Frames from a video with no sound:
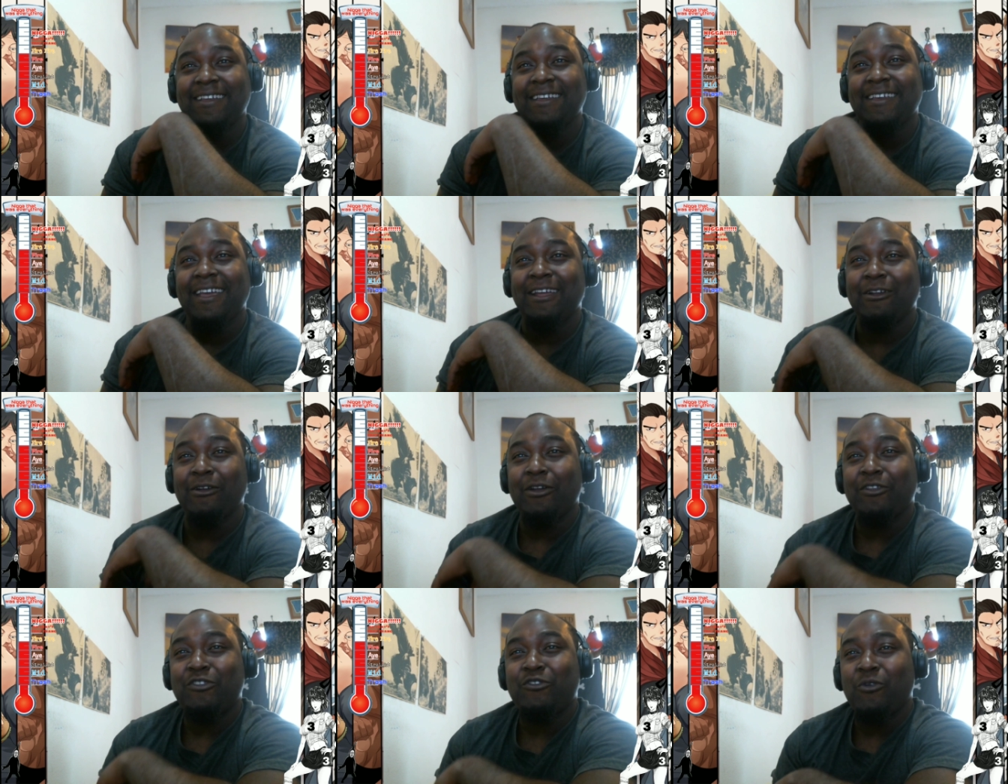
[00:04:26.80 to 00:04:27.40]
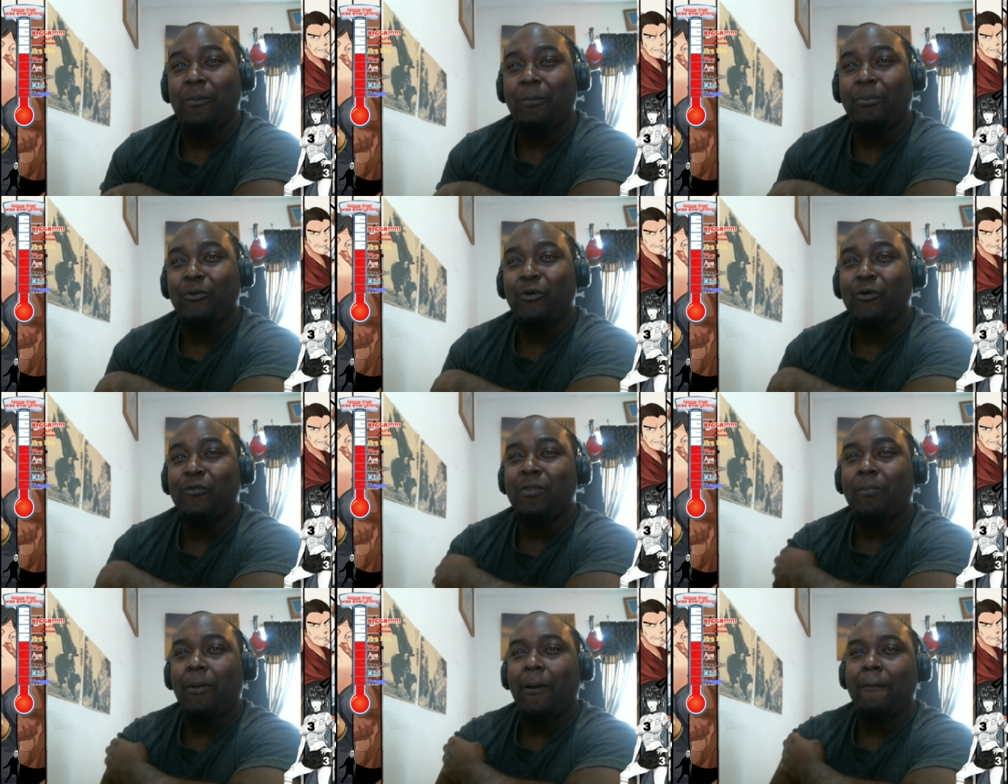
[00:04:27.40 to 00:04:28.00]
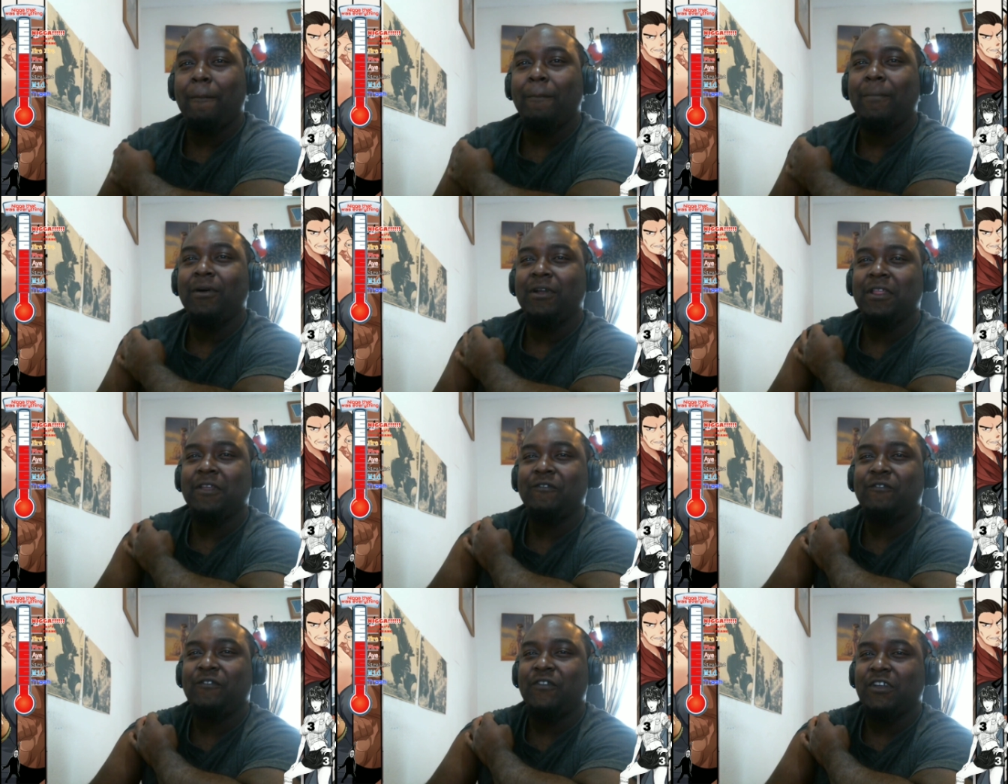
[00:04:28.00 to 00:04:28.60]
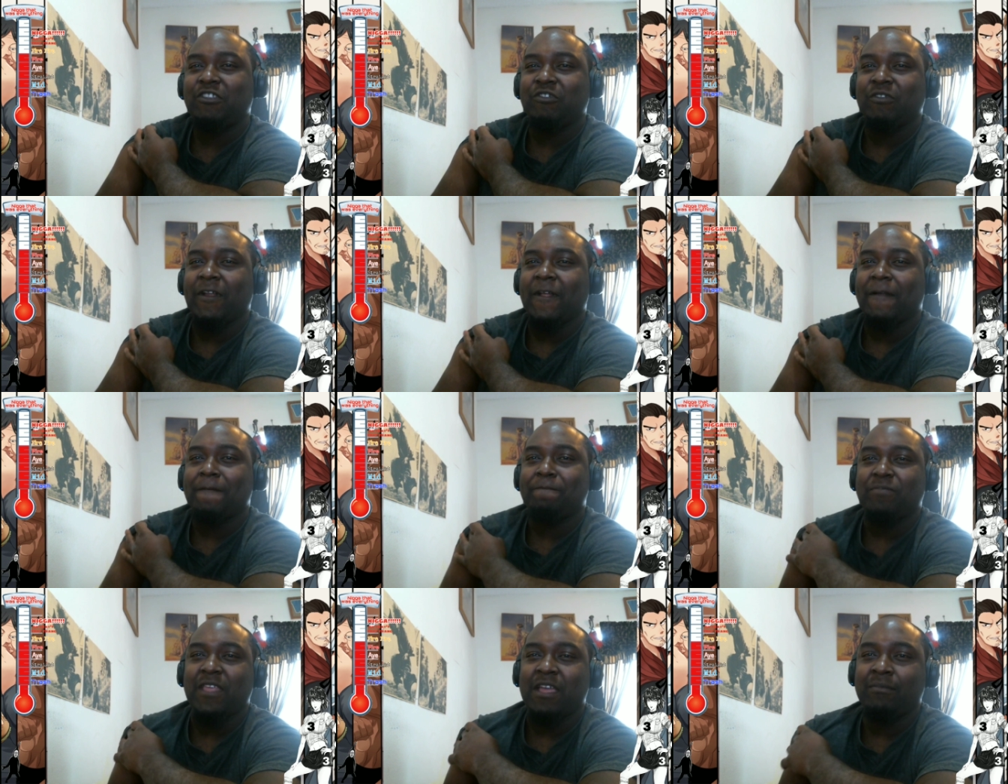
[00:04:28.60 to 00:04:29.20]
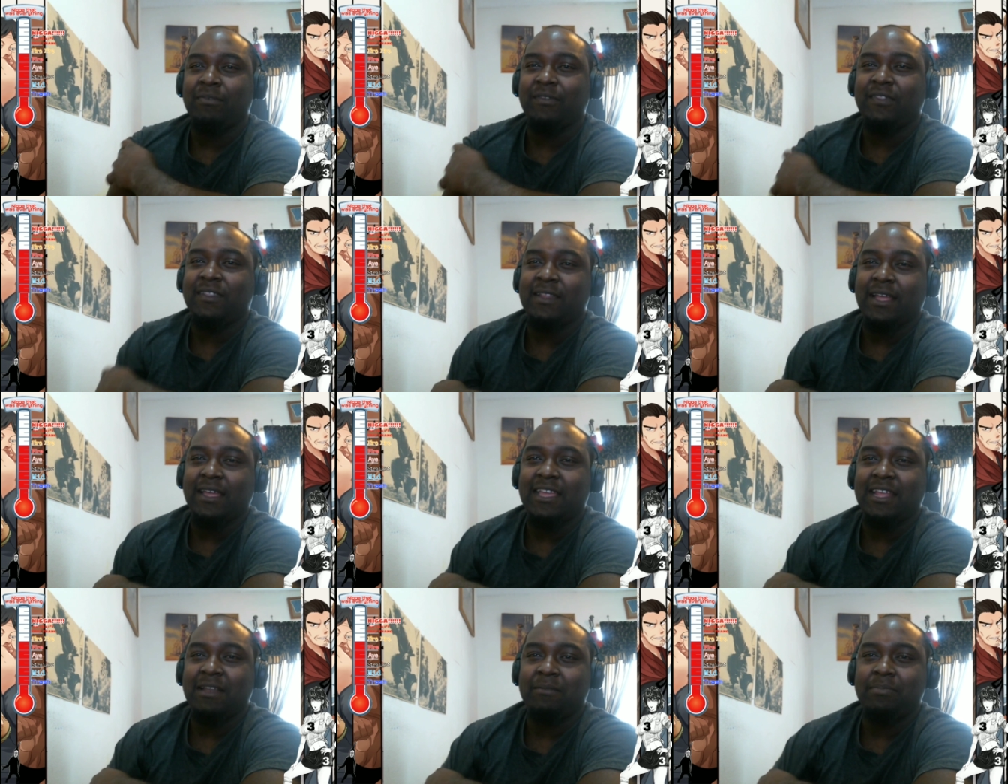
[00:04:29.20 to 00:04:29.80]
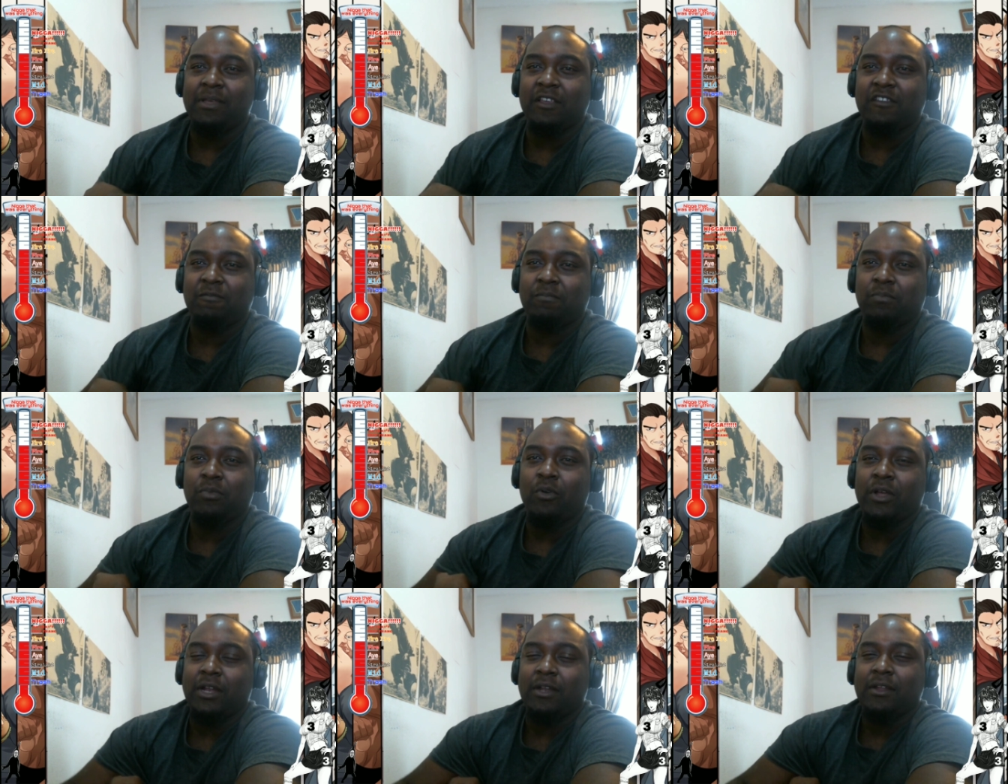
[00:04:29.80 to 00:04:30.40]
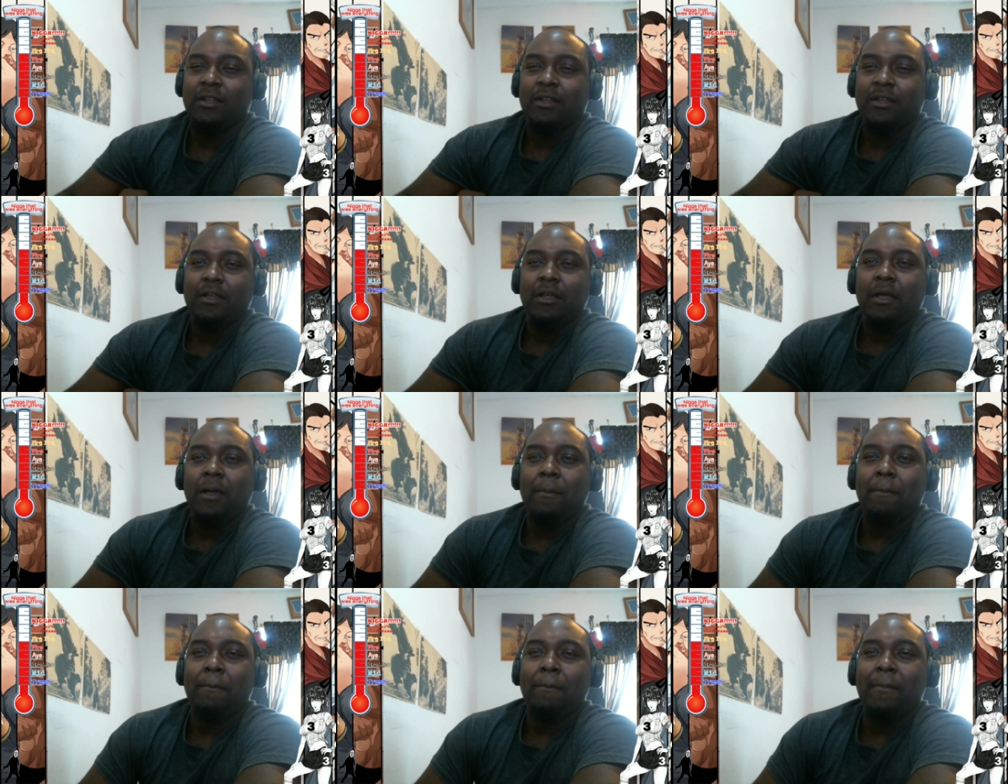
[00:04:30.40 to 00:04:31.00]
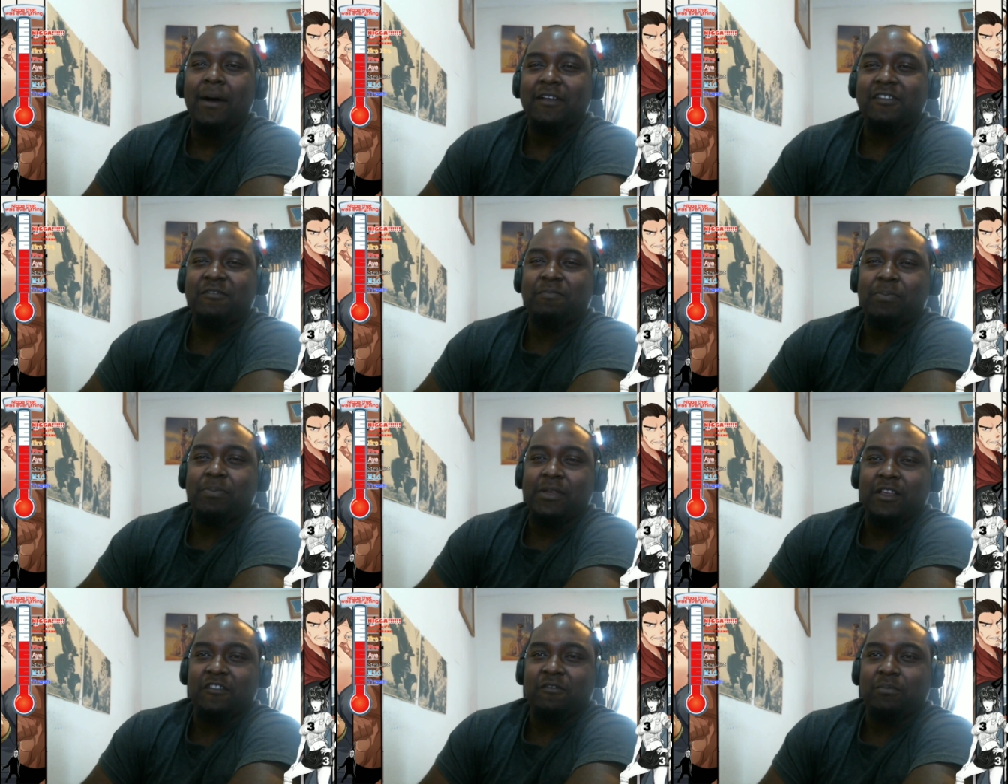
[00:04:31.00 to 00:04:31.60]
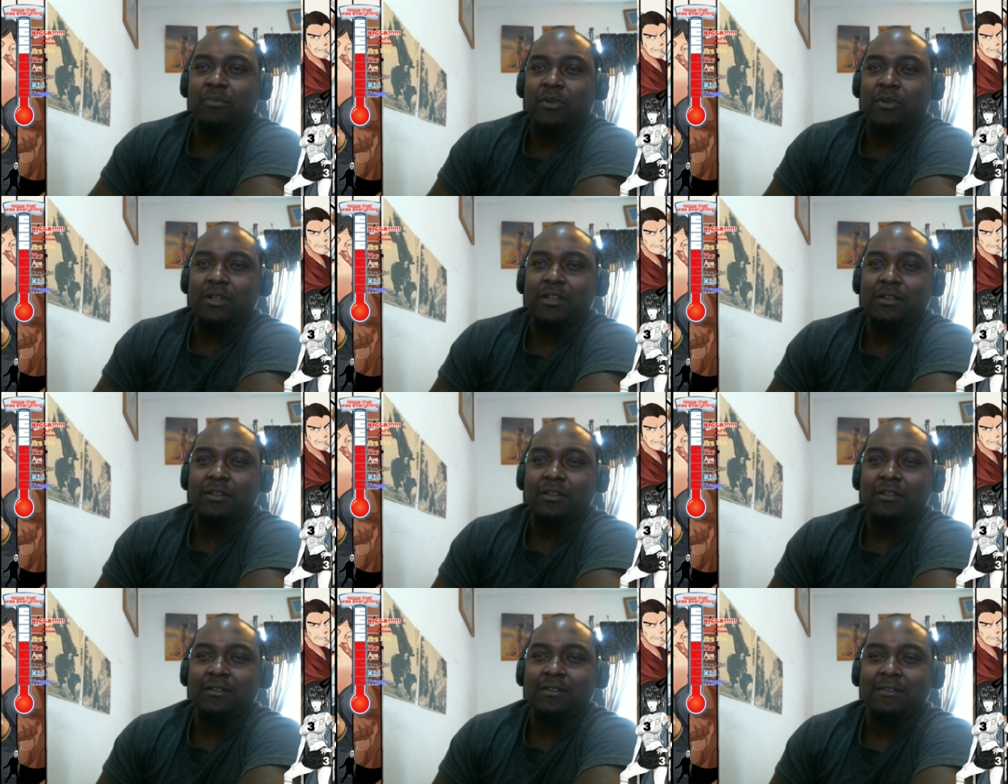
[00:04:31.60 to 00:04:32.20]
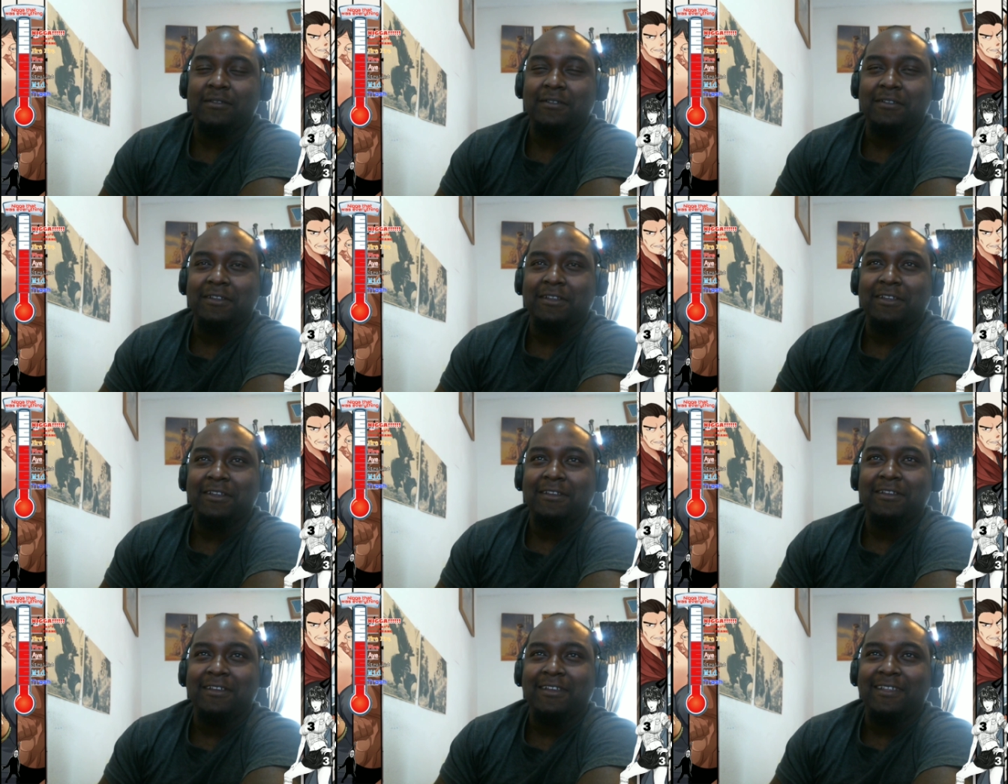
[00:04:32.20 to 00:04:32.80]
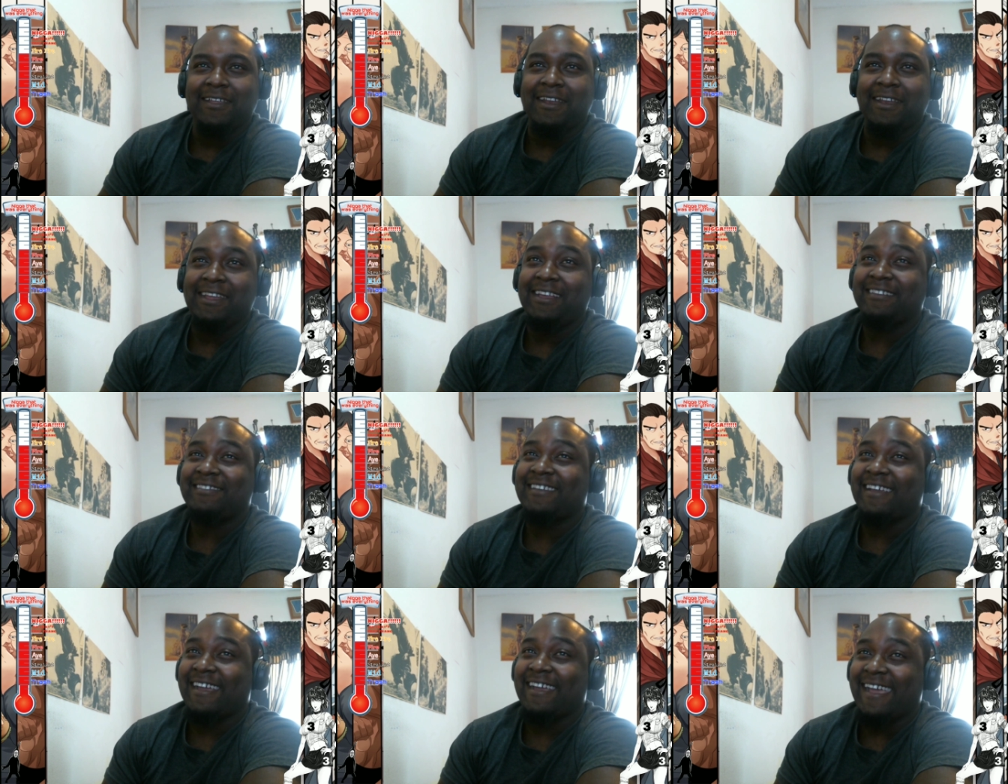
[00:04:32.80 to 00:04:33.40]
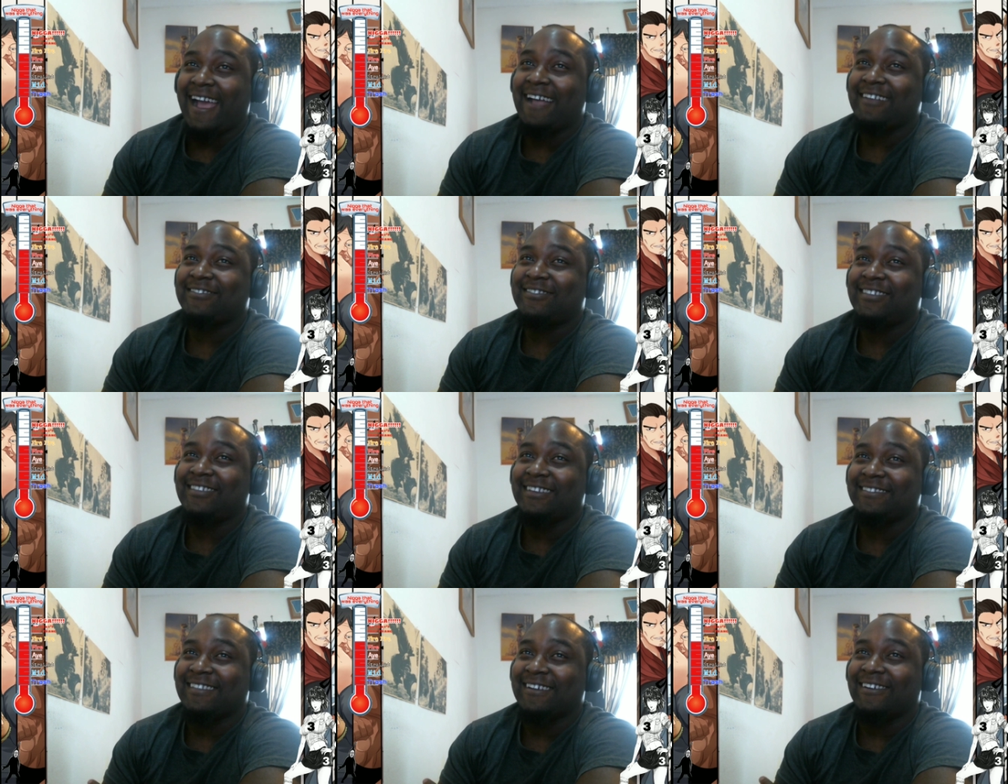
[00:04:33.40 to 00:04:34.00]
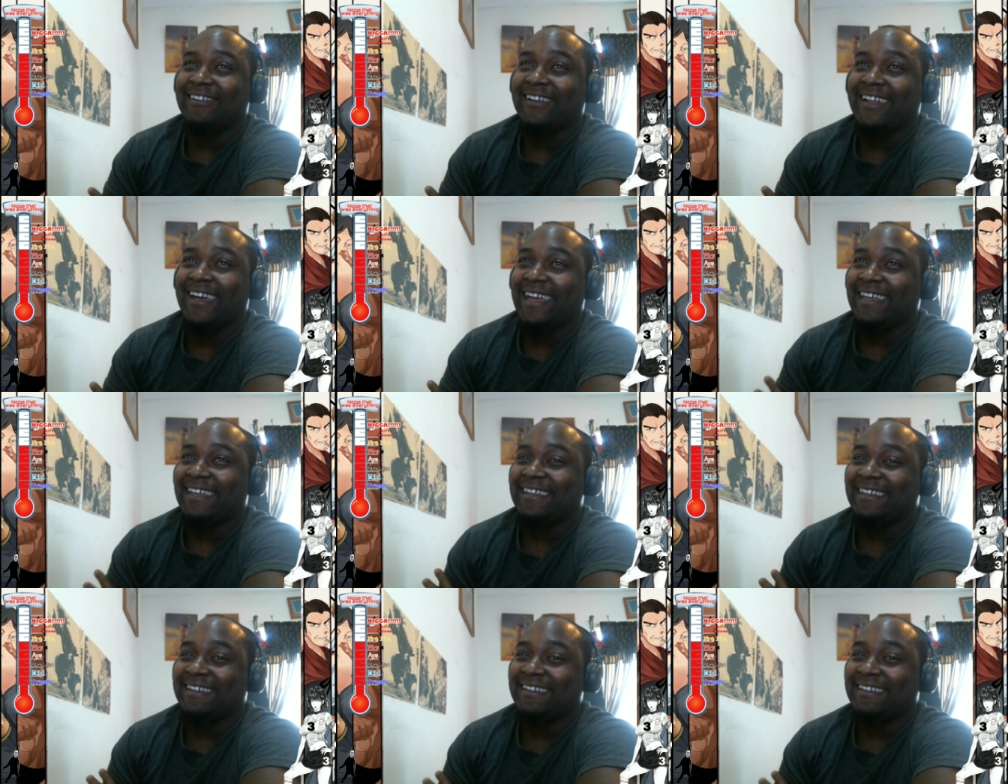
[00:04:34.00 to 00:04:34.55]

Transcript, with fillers: In order to improve the probability of victory, everything that can be exploited must be exploited. And they can say casualties though, like